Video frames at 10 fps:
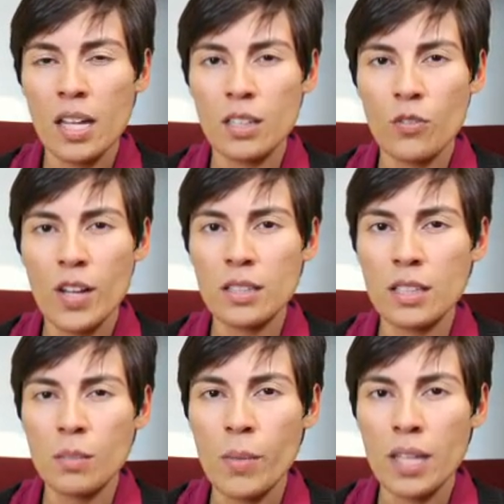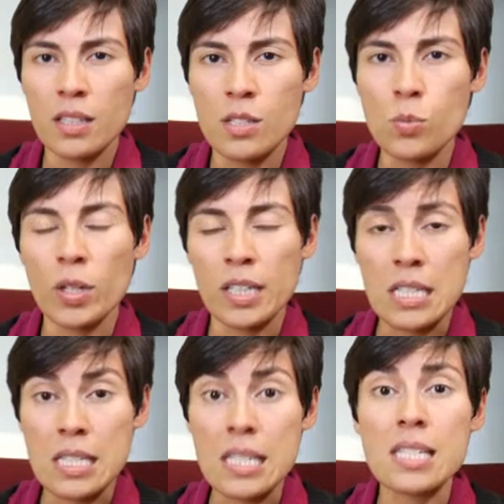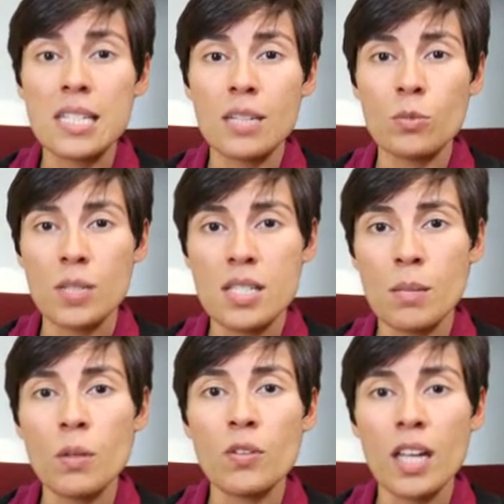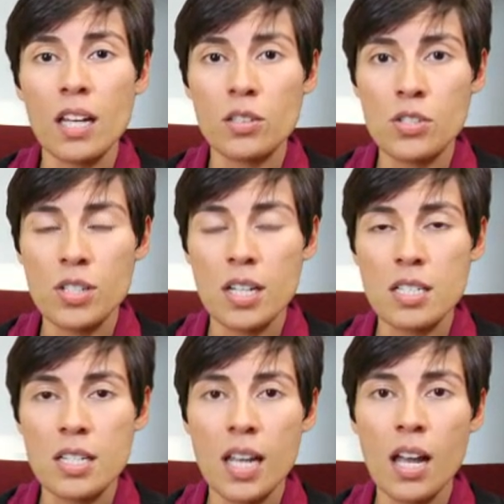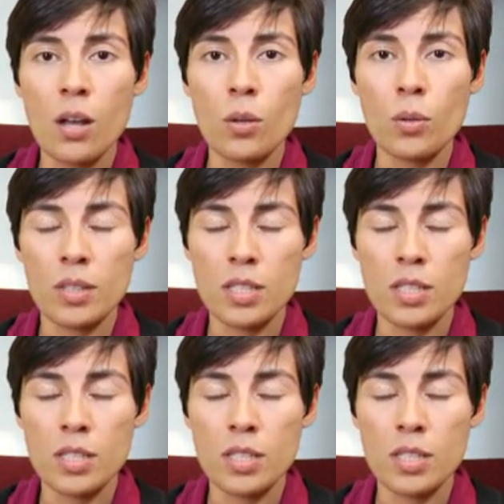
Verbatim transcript: they found that the methods weren't consistent with some of the other studies and how